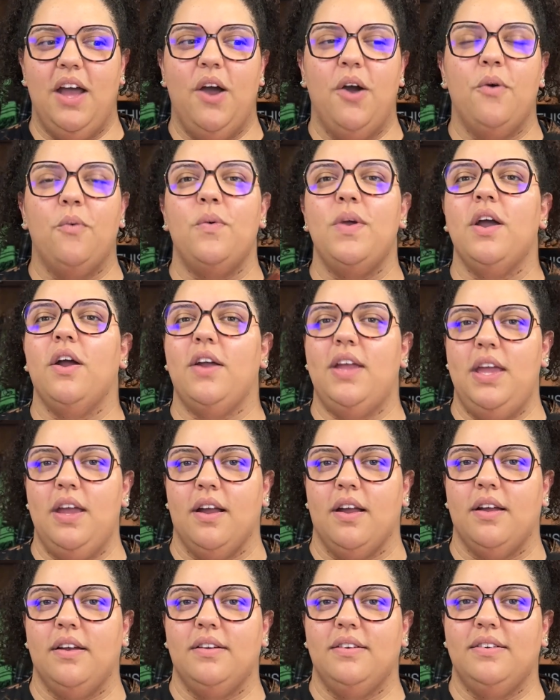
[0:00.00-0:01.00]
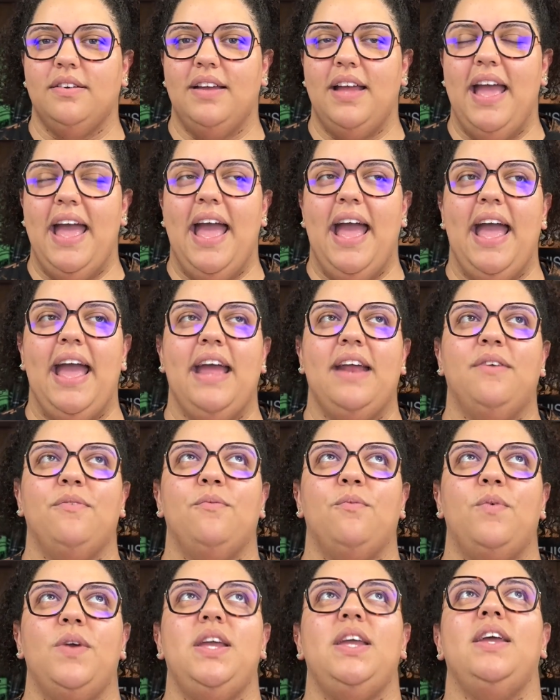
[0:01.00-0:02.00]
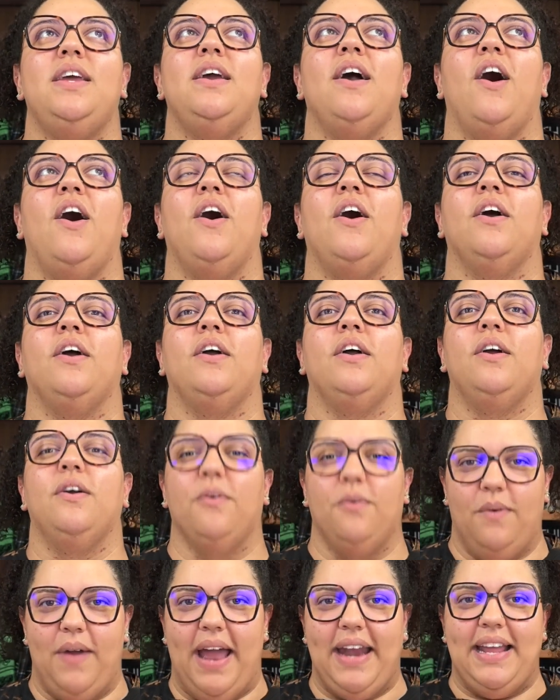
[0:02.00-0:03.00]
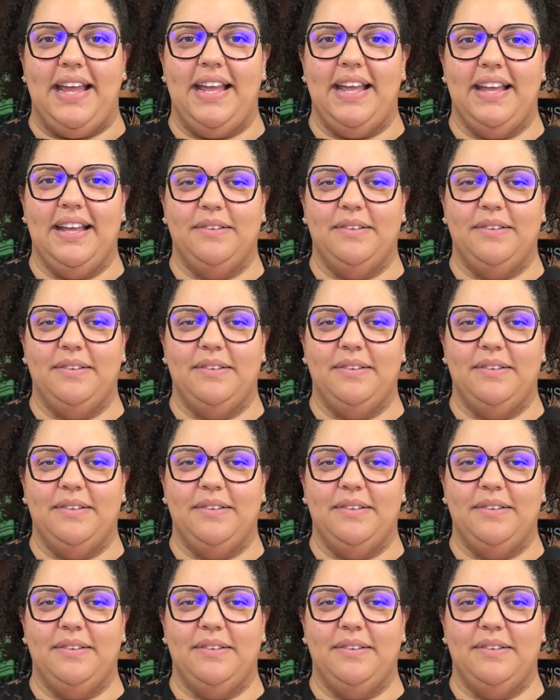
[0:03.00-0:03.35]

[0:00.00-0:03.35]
we are here and we are ready.